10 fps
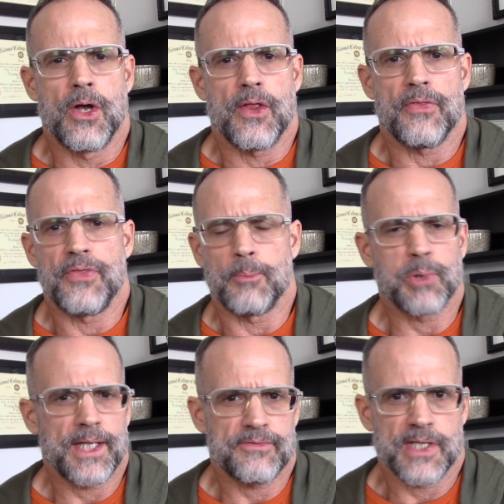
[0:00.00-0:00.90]
The
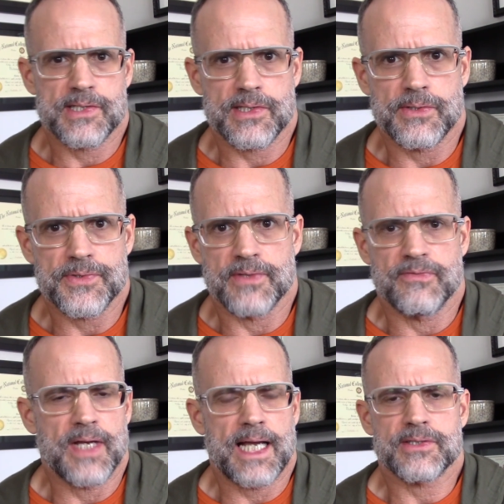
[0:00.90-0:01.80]
blood vessels and
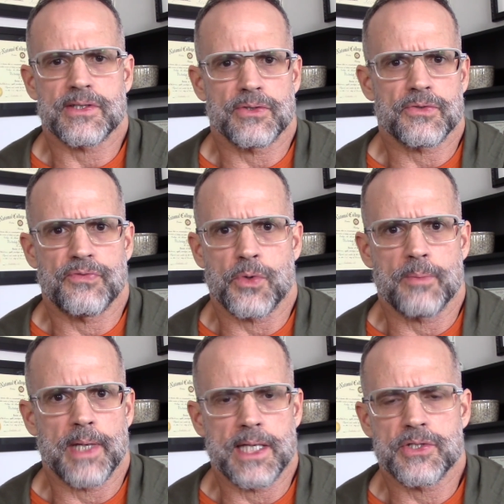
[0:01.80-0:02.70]
vascular
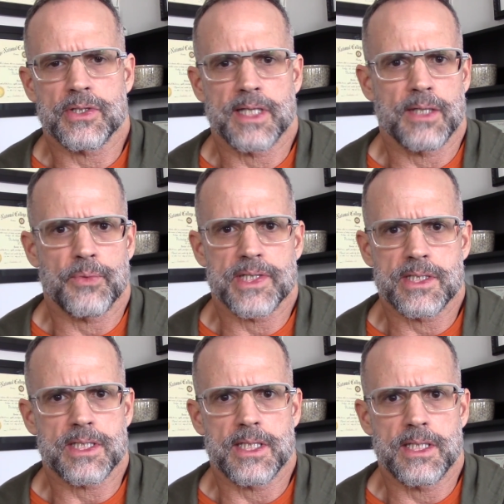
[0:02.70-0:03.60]
formation that we
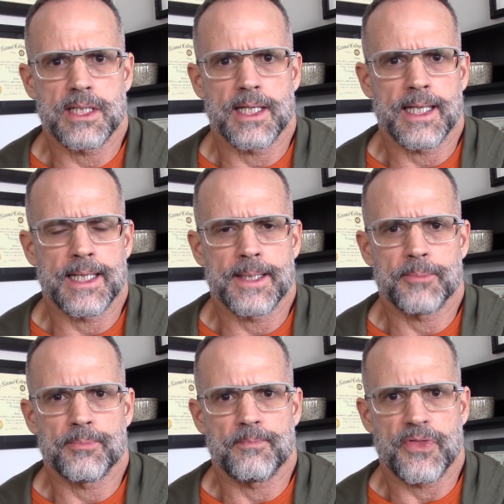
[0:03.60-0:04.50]
see
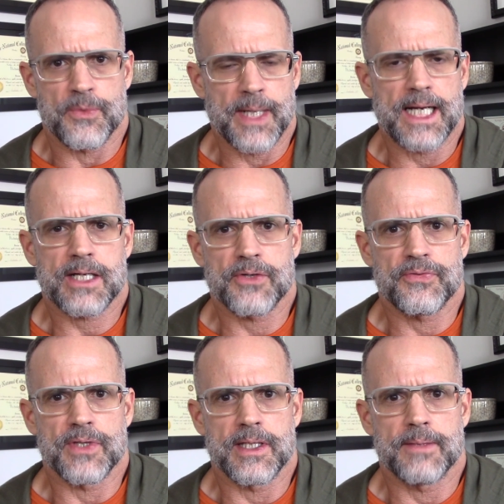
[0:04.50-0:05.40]
on
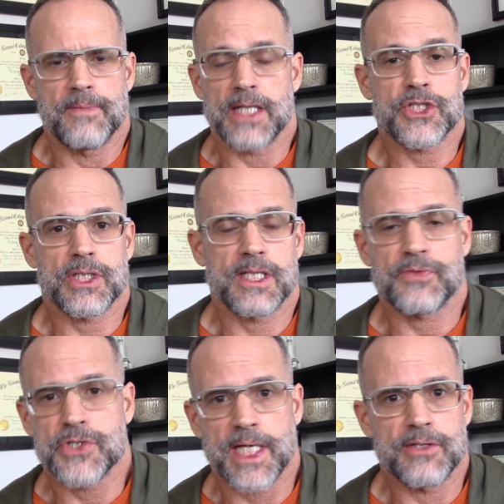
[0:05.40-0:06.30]
thermography, that should
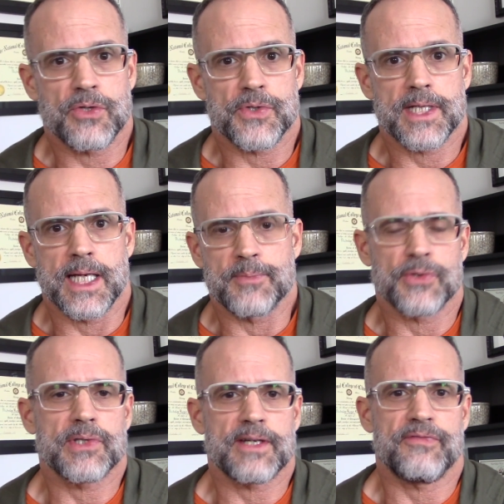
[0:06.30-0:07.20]
never change over time. So
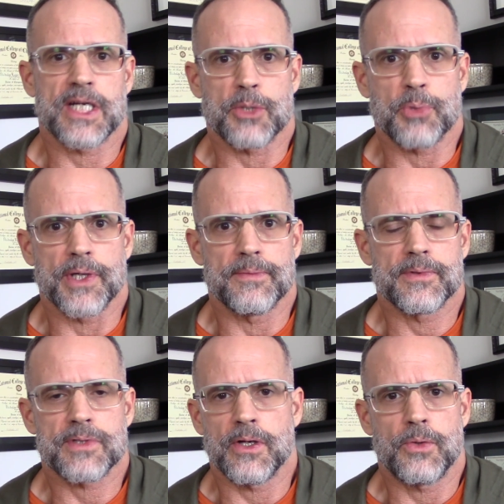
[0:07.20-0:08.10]
it's like a
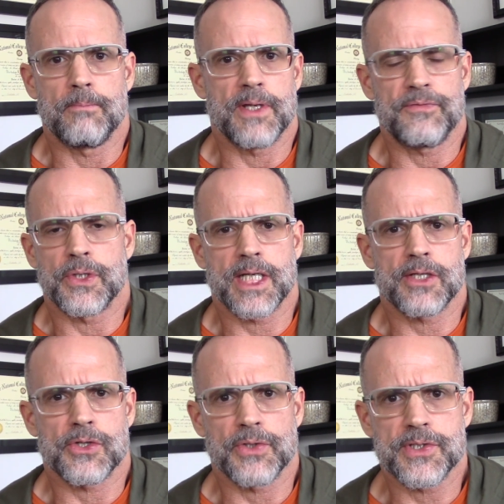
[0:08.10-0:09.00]
fingerprint. So if you get
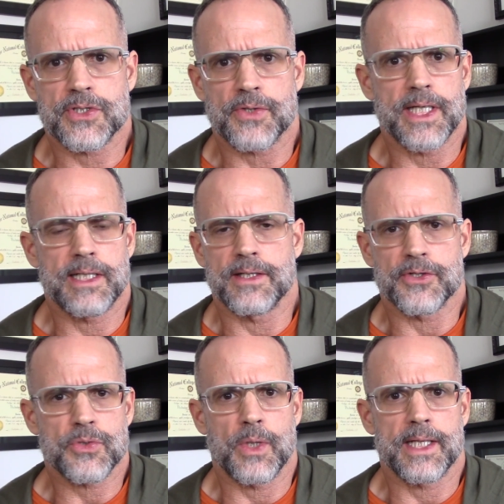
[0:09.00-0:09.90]
an early screen in
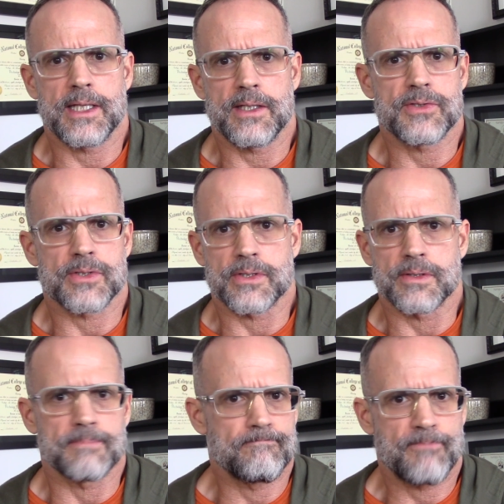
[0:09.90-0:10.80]
your 20s
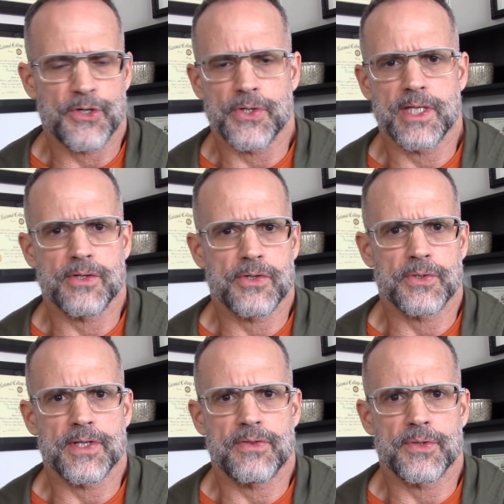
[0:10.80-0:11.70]
or 30 or
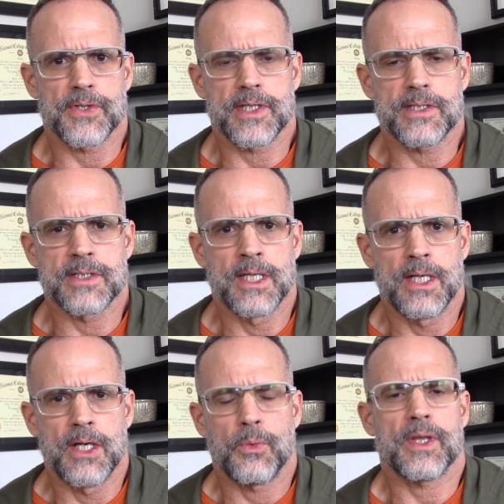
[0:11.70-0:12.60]
early 30s,
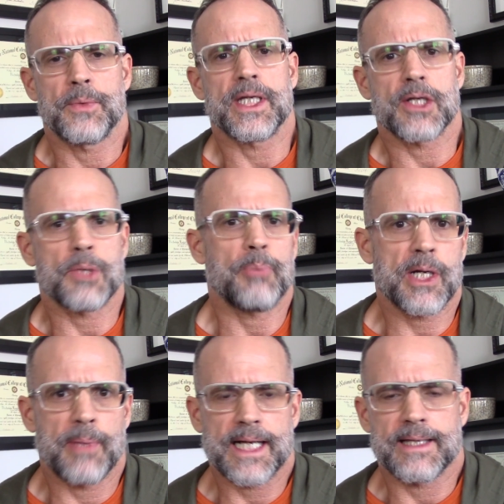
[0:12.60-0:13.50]
well then we can
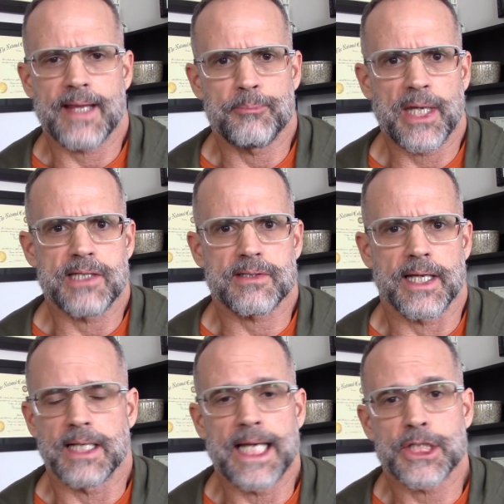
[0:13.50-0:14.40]
compare back to that
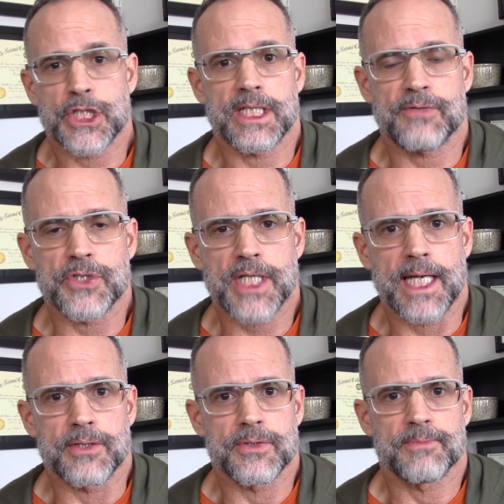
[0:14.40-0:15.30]
baseline, and it should never
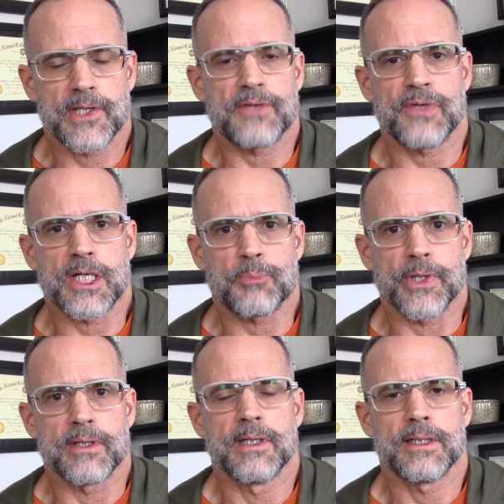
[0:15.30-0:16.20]
change. It's like a
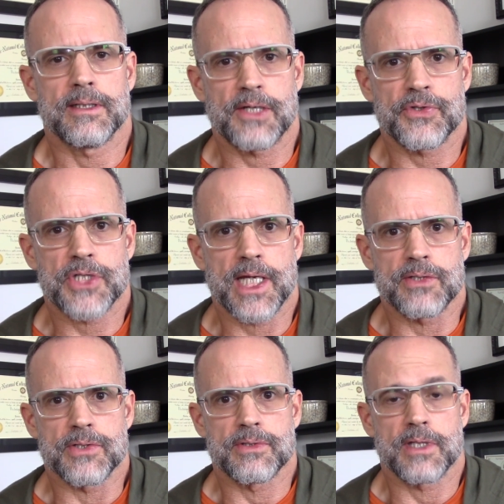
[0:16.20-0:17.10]
fingerprint. Never
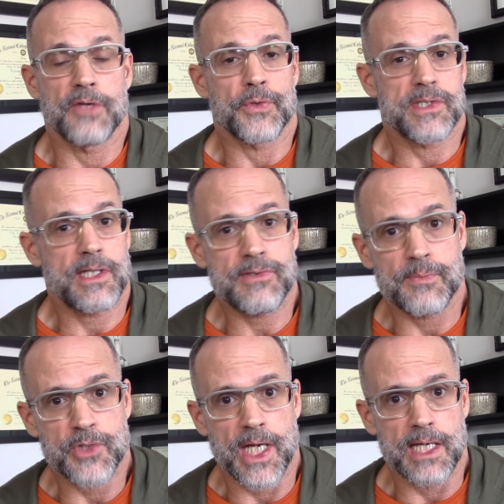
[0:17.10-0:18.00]
changes. If we see
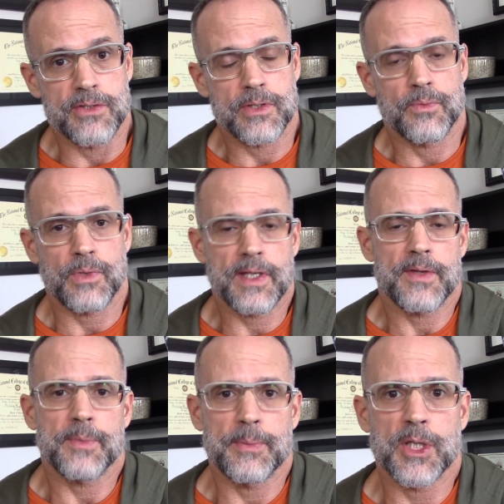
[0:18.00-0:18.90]
some change, well then
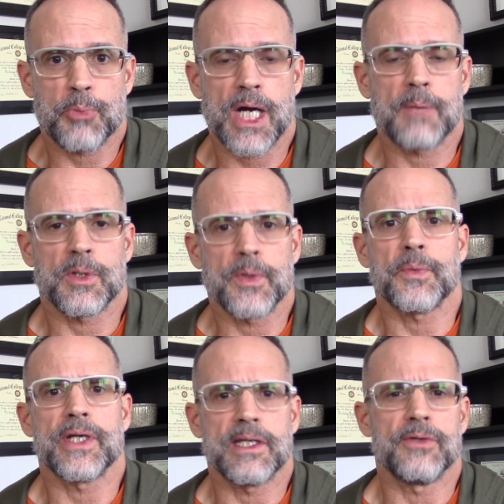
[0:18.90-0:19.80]
there may be a problem
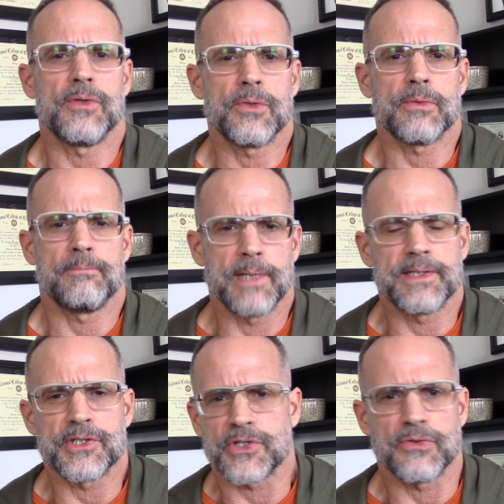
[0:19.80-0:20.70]
and we need to do
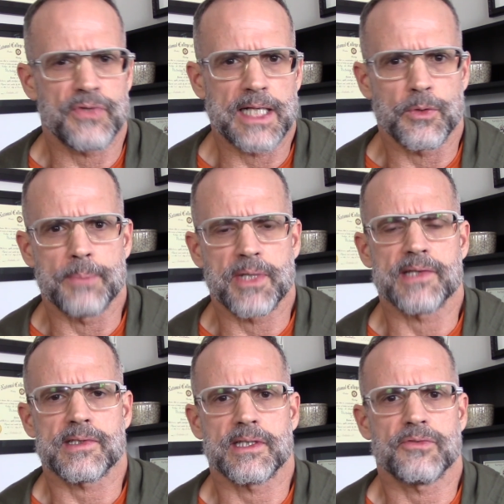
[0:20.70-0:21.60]
additional follow-up
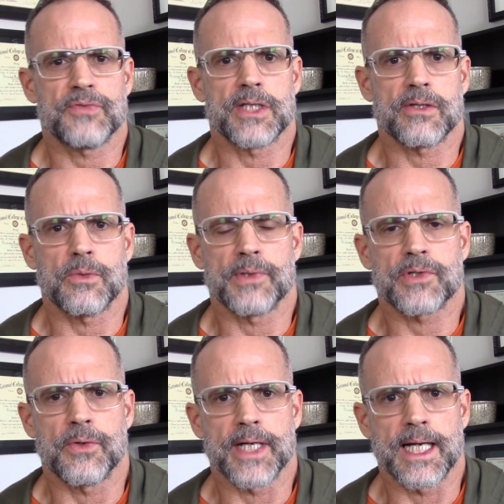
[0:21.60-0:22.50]
testing and figure out
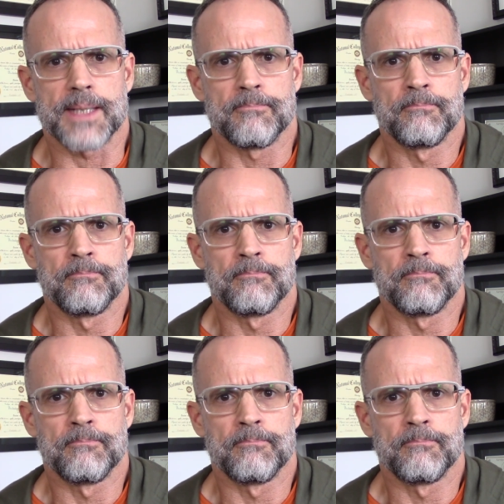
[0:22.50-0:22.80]
what's going on.